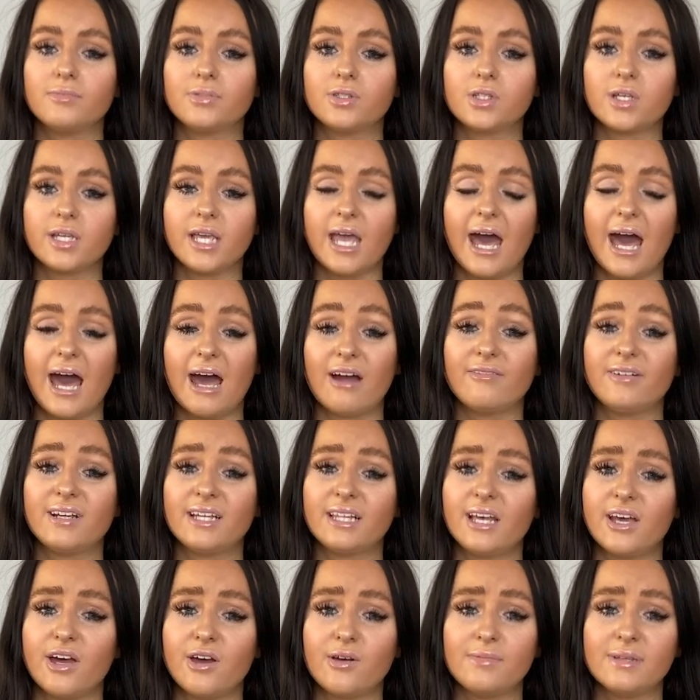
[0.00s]
So yeah, I
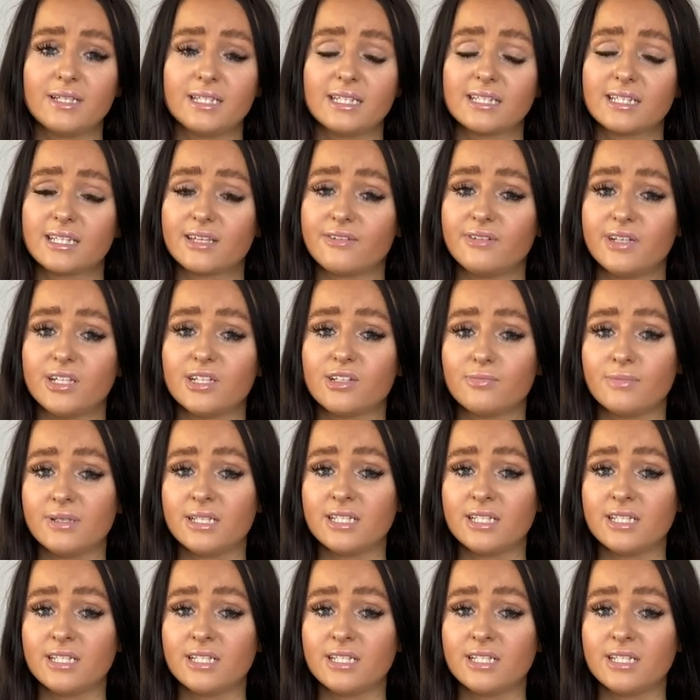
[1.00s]
really hope this is giving you some